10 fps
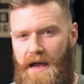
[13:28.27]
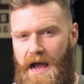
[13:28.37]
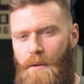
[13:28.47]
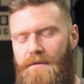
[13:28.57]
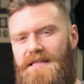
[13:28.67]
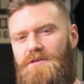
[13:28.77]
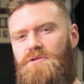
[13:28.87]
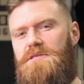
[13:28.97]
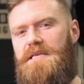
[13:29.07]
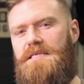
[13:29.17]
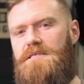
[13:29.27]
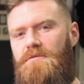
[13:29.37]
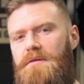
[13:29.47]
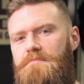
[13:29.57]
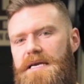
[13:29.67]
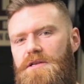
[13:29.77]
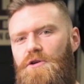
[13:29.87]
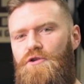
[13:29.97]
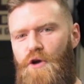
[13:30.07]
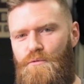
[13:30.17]
However, that doesn't necessarily mean you
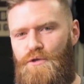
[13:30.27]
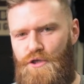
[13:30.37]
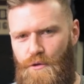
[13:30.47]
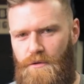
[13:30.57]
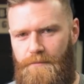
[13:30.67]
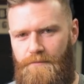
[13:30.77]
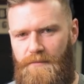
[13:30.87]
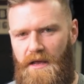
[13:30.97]
don't do them.